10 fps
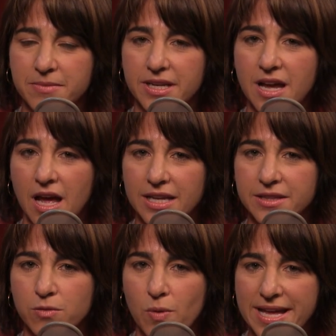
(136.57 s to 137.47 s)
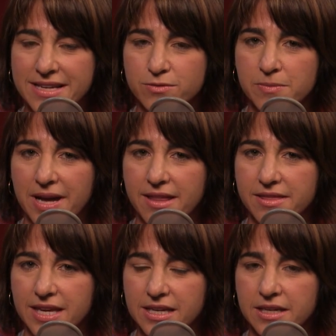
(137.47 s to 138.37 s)
but not in the ways we might
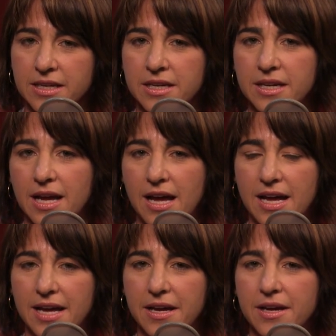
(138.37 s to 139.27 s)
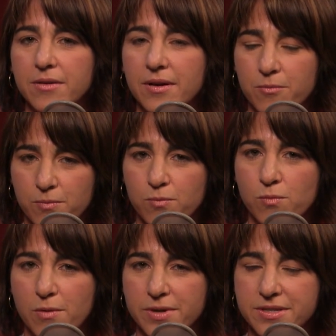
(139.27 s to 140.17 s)
think. Uh, what were